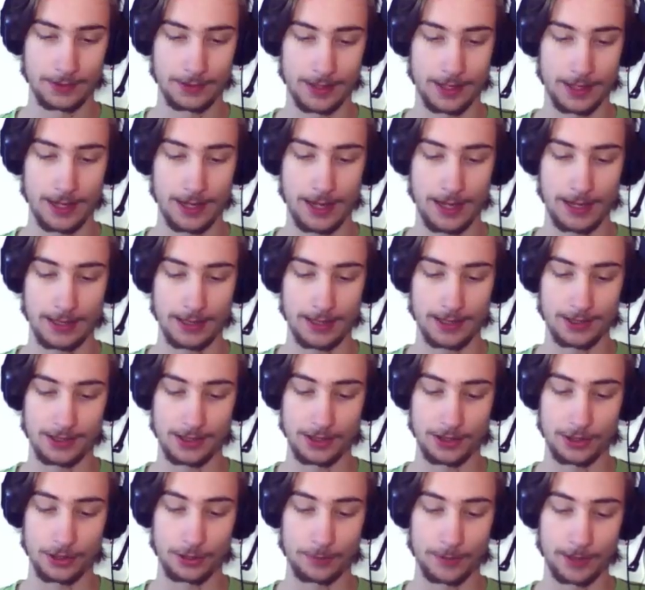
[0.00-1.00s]
And here's
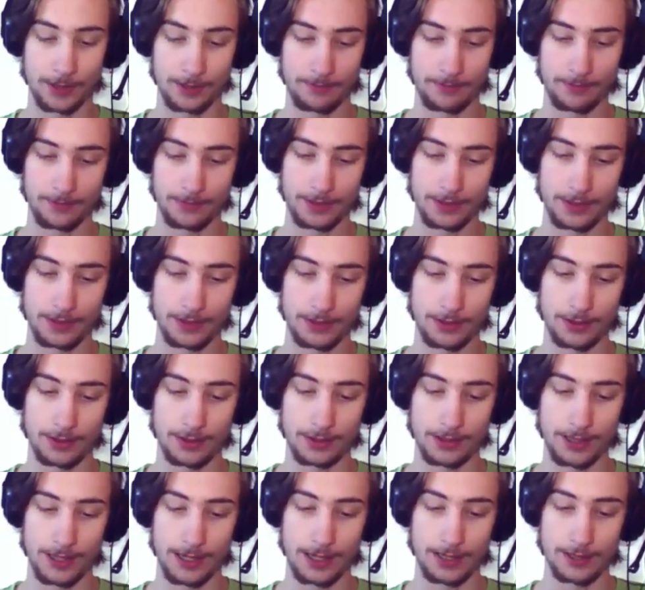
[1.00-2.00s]
the super. You
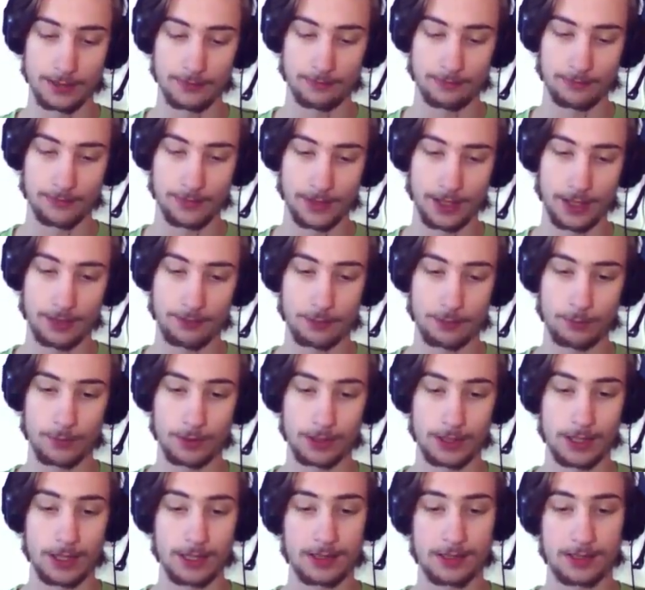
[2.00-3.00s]
can tell, even
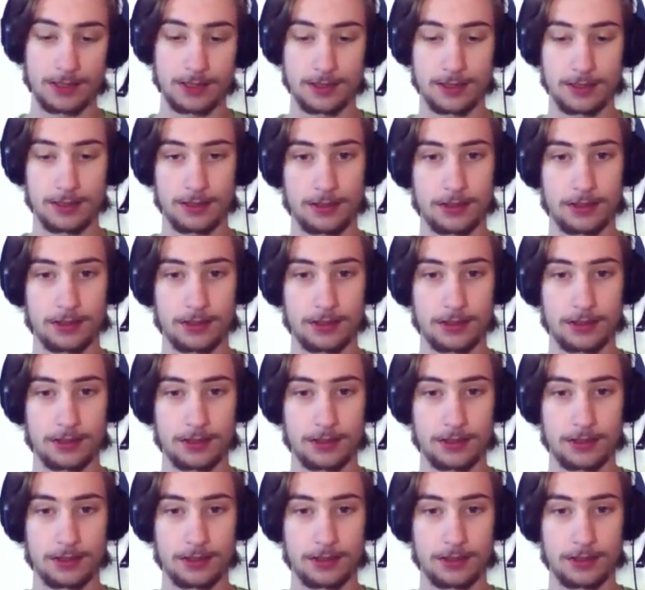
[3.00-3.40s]
with this